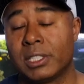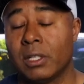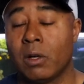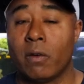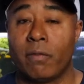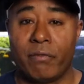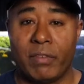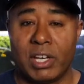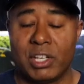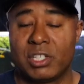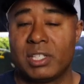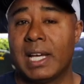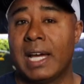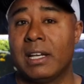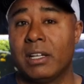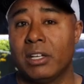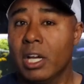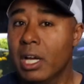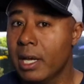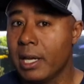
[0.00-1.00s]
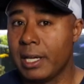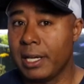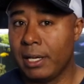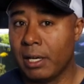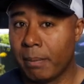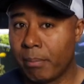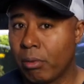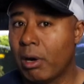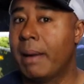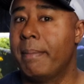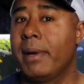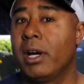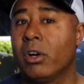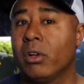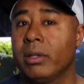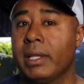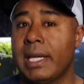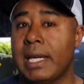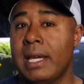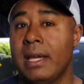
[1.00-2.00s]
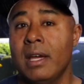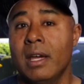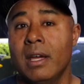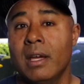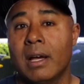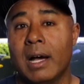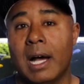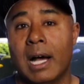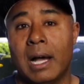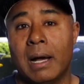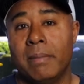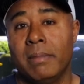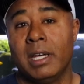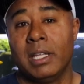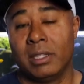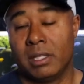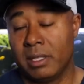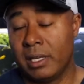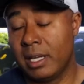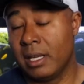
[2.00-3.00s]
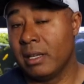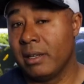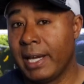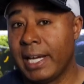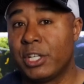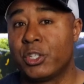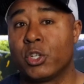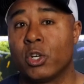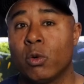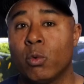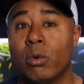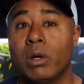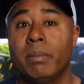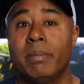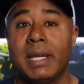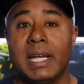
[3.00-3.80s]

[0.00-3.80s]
So fish that, primarily in nature would